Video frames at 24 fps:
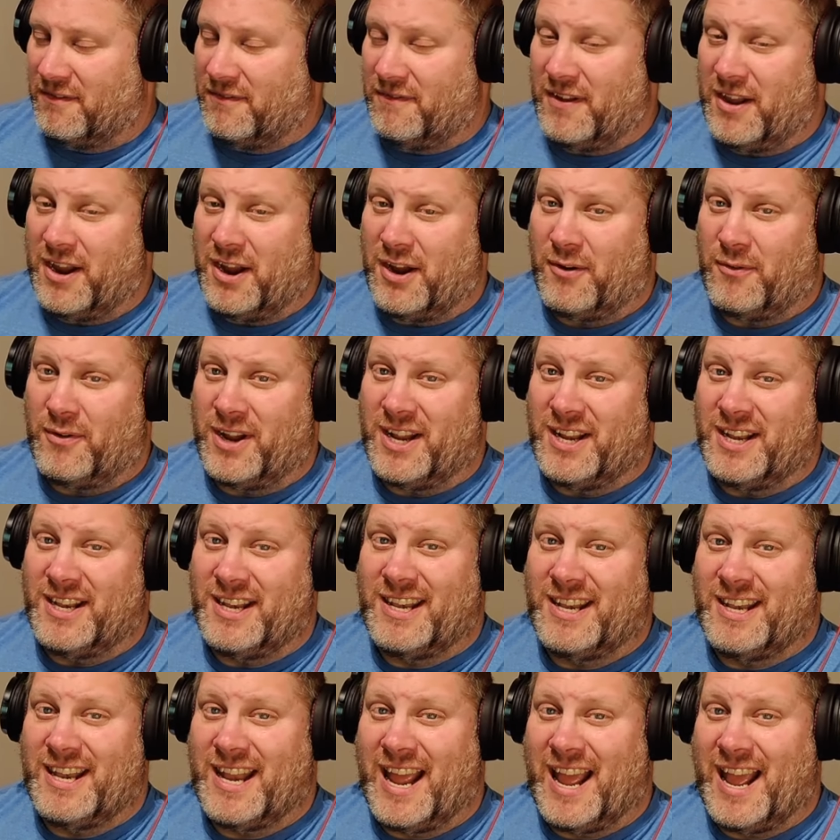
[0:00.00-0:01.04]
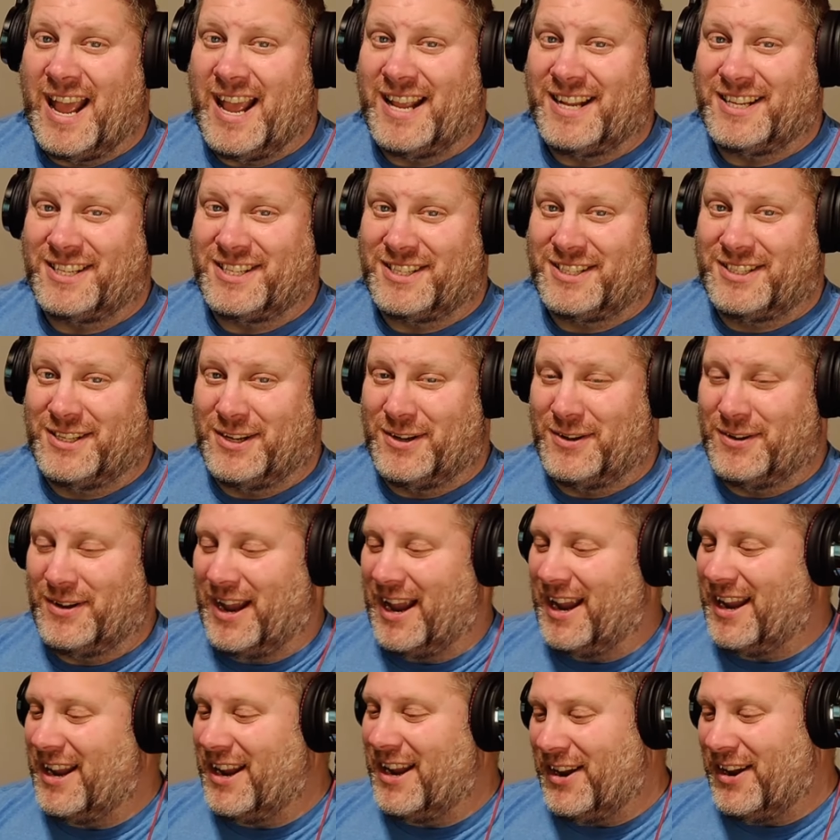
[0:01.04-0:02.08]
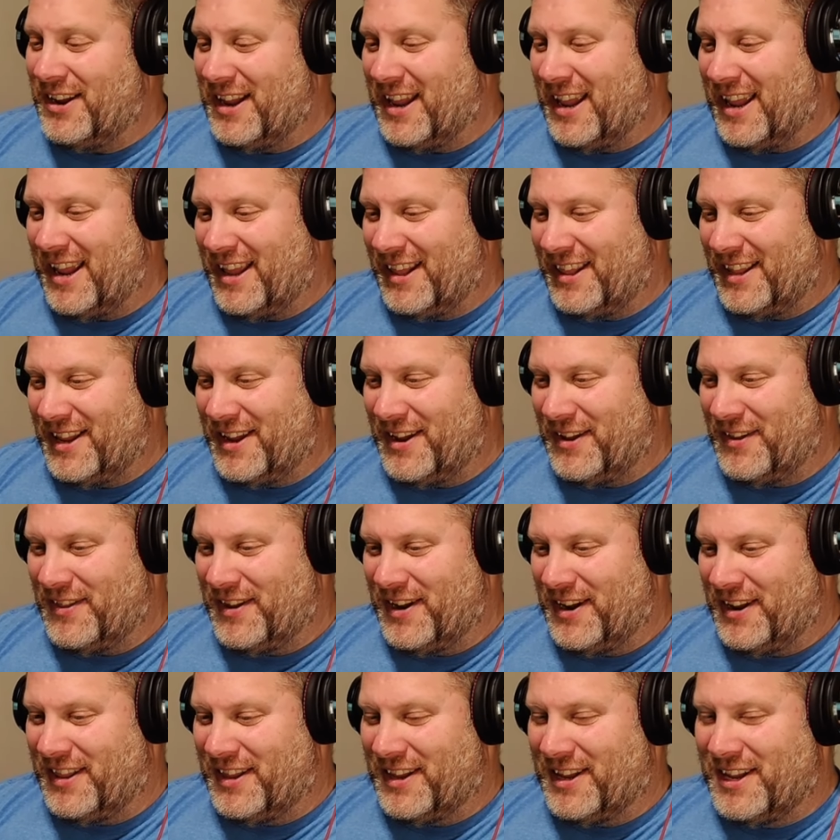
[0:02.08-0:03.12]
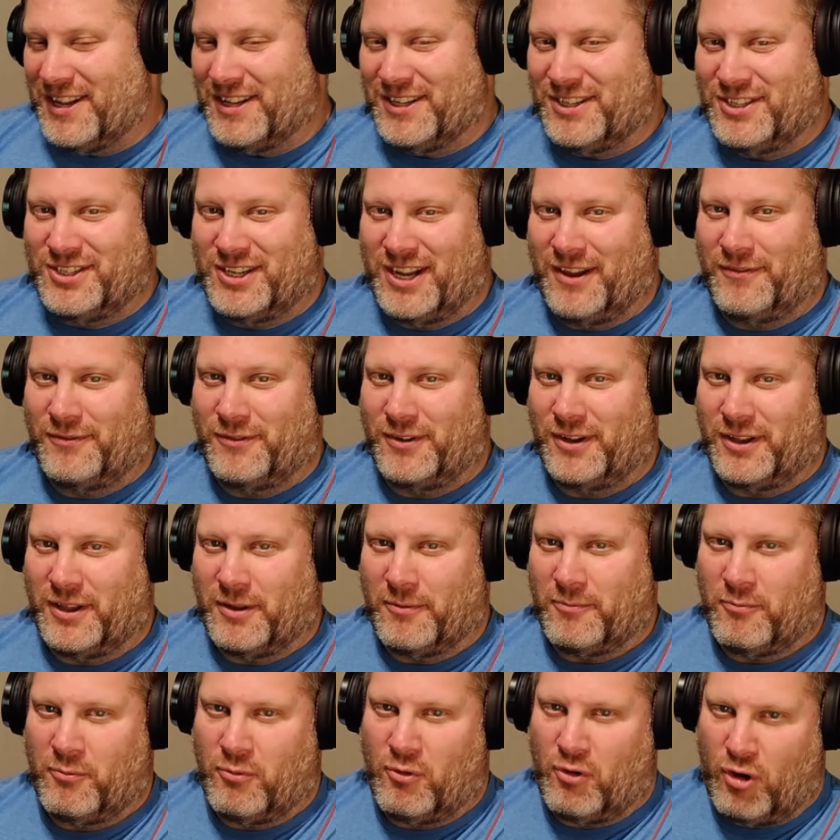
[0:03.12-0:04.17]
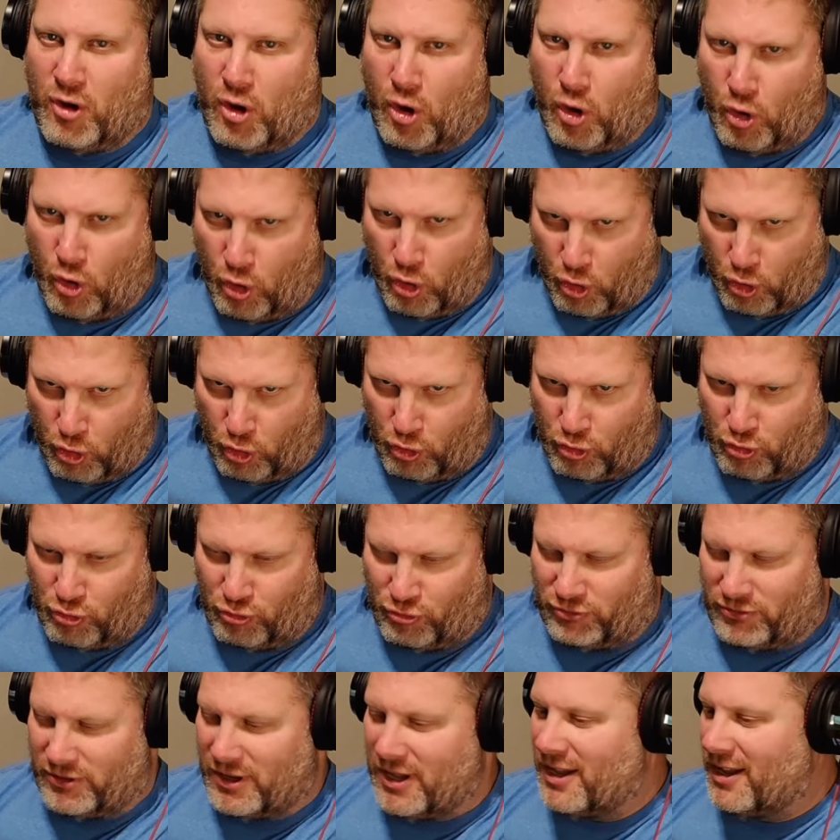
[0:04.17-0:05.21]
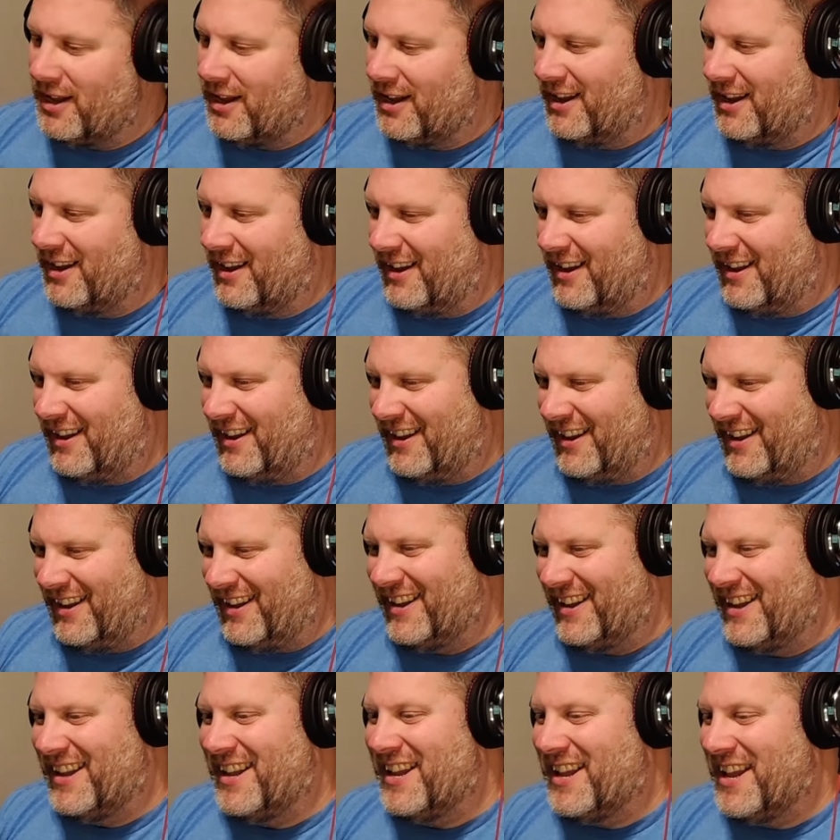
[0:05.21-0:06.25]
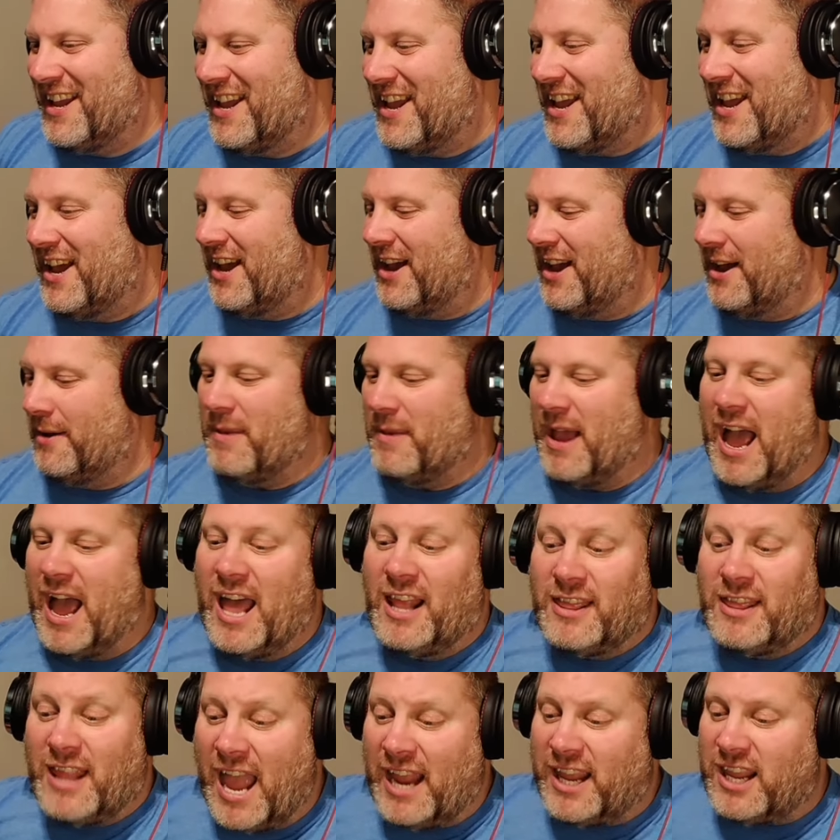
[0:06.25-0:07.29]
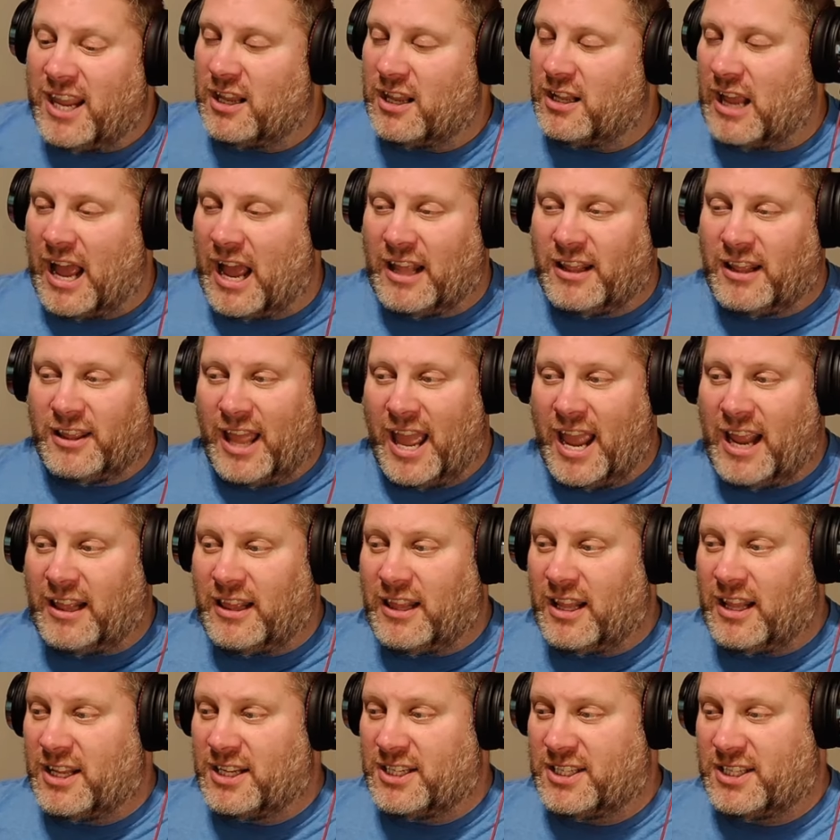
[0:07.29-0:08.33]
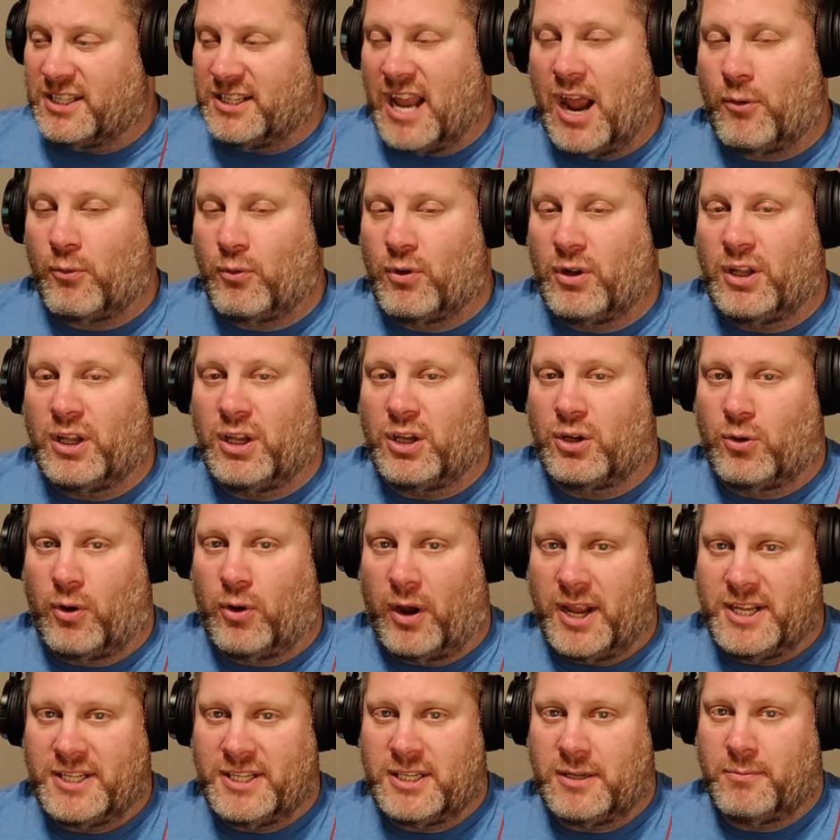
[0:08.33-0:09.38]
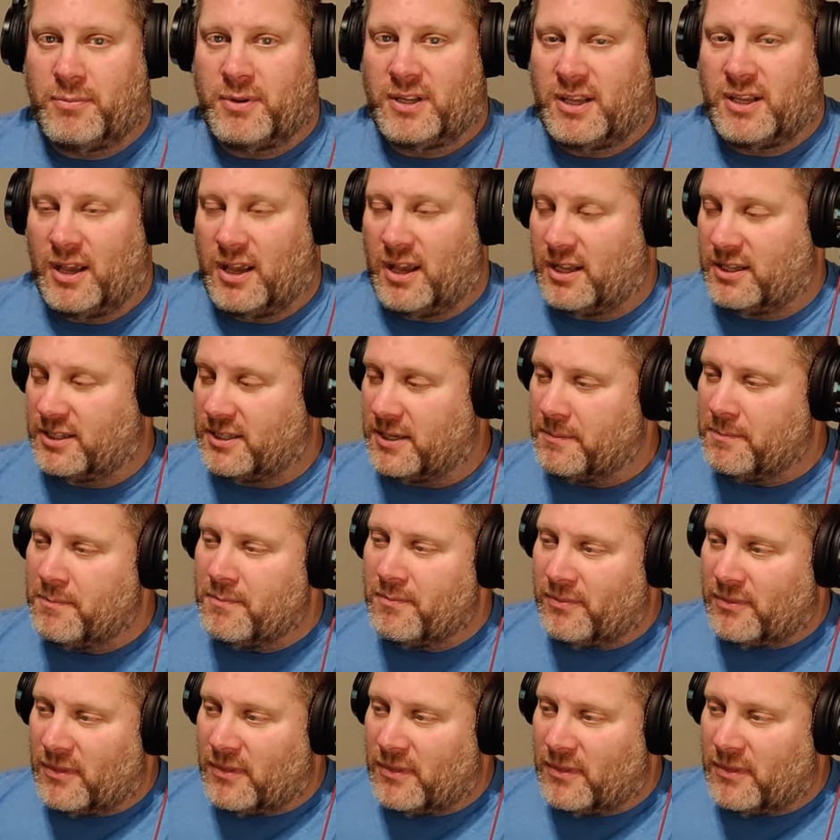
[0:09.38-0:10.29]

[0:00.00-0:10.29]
Very nice, dude. I hear you, Ellie, on there. Then Jeff did the worst. I like it. I like that it's not really crazy because